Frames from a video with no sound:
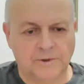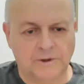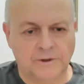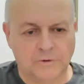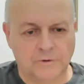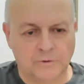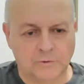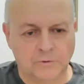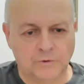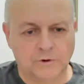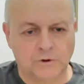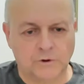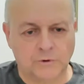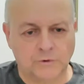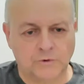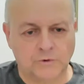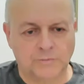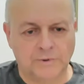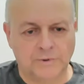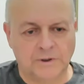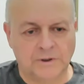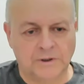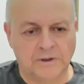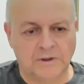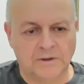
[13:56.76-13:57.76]
Beirut
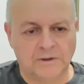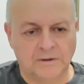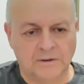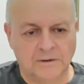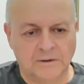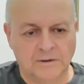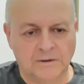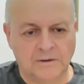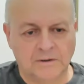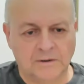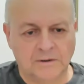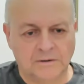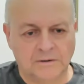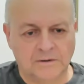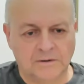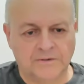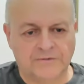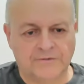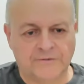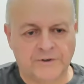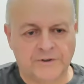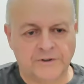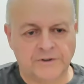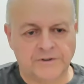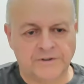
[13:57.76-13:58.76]
should be the
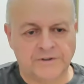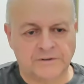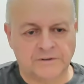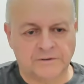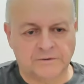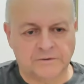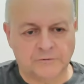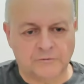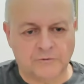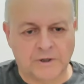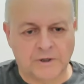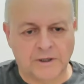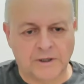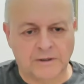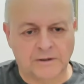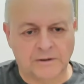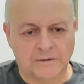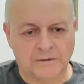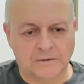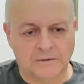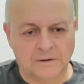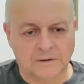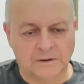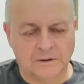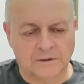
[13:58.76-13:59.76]
first
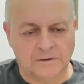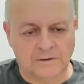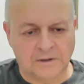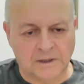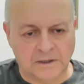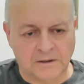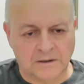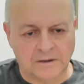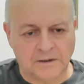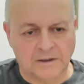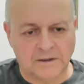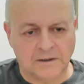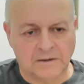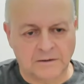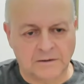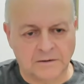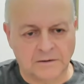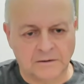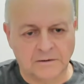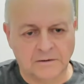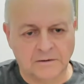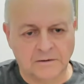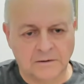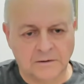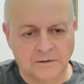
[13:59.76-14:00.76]
strike uh,
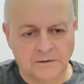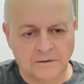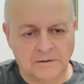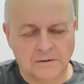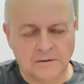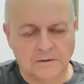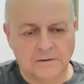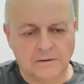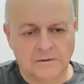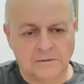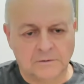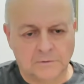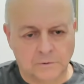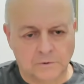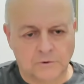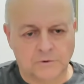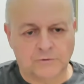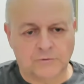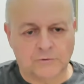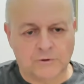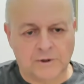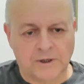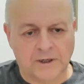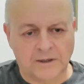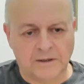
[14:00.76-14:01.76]
target to
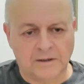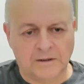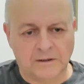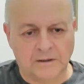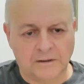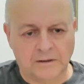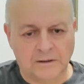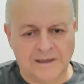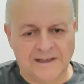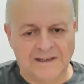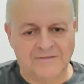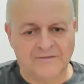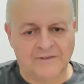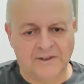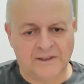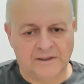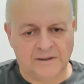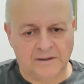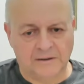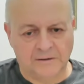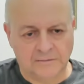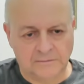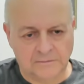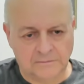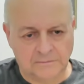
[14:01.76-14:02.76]
strike
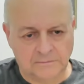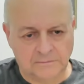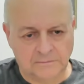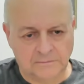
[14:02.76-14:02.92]
heavily,